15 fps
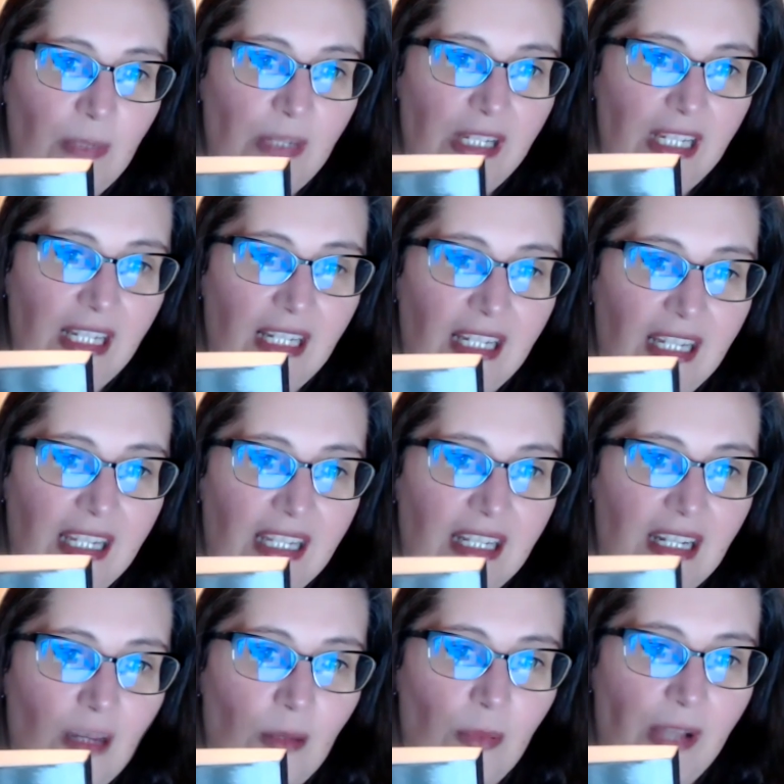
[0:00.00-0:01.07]
being
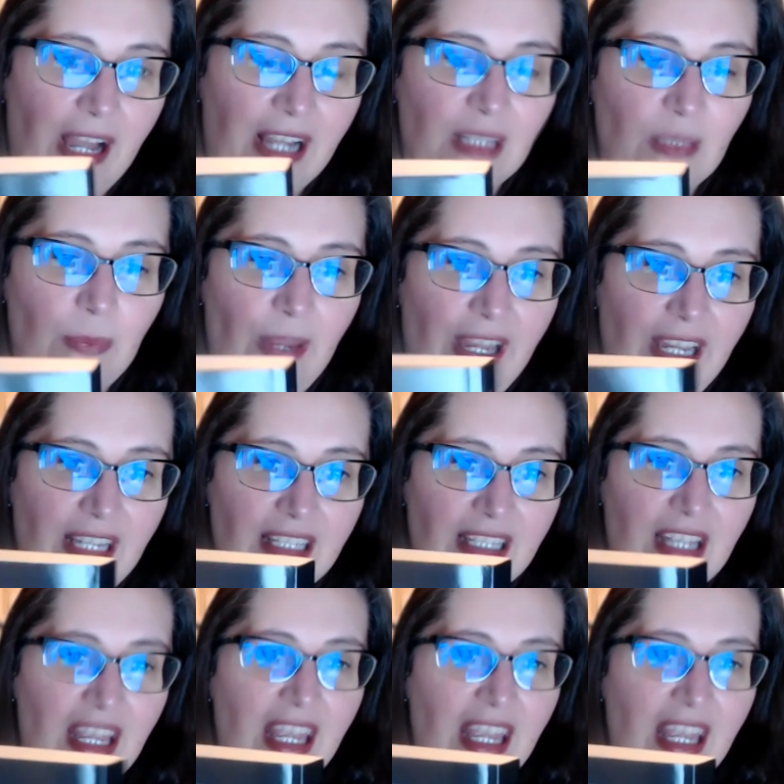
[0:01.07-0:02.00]
in a black space